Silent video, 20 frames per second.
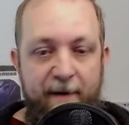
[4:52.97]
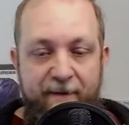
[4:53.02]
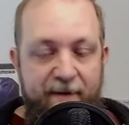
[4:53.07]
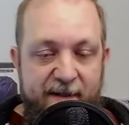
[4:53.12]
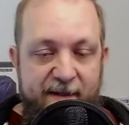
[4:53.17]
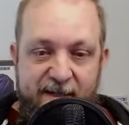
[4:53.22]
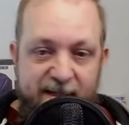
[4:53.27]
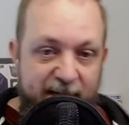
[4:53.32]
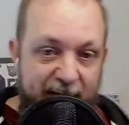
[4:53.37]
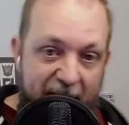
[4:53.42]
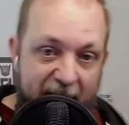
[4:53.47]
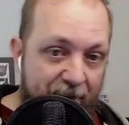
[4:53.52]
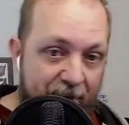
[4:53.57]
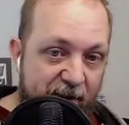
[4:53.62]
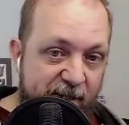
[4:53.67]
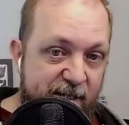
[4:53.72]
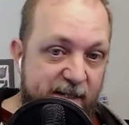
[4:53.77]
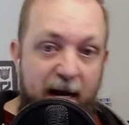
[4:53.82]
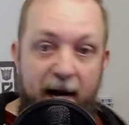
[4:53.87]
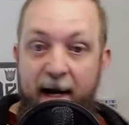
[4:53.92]
This is, again,
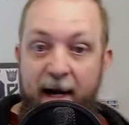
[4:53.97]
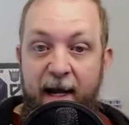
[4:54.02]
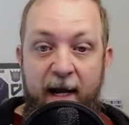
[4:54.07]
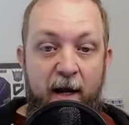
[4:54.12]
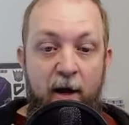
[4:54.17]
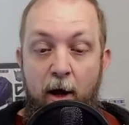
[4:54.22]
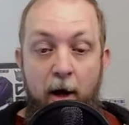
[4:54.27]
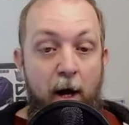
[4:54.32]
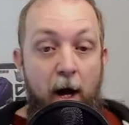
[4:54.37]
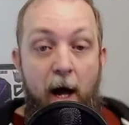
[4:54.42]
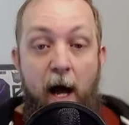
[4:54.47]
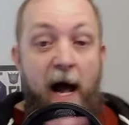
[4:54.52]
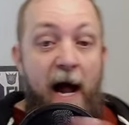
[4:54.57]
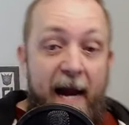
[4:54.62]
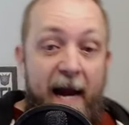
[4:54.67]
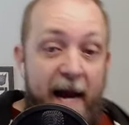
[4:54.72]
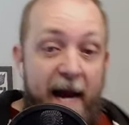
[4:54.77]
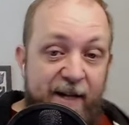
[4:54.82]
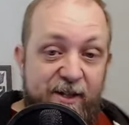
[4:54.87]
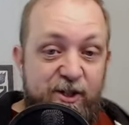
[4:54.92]
this is not a
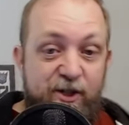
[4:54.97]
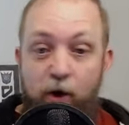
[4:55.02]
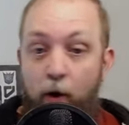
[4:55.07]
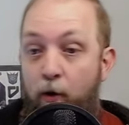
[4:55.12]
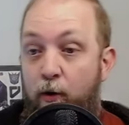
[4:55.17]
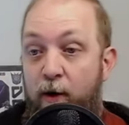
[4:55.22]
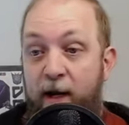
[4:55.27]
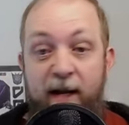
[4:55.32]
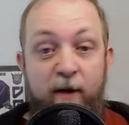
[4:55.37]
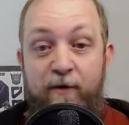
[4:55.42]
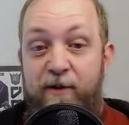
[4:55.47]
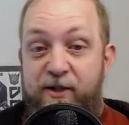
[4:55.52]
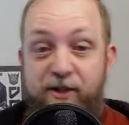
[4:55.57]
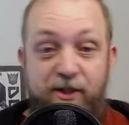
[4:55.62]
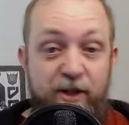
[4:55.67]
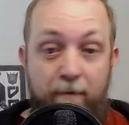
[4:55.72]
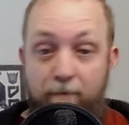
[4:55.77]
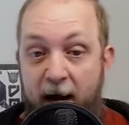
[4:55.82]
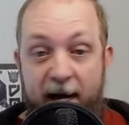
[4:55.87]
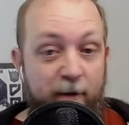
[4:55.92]
I hate Sony or this is
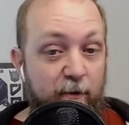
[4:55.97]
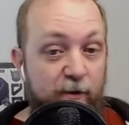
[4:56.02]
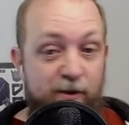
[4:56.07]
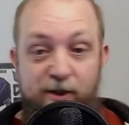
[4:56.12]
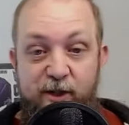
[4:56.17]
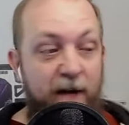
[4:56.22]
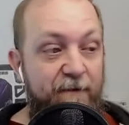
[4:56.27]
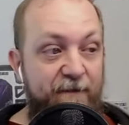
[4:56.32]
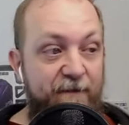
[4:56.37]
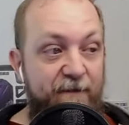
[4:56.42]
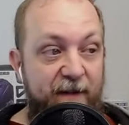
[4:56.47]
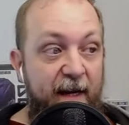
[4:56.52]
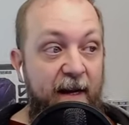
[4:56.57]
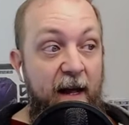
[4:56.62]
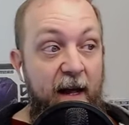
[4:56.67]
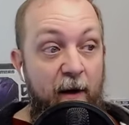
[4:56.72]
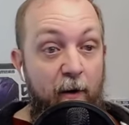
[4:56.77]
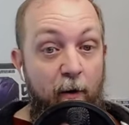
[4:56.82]
a Microsoft thing.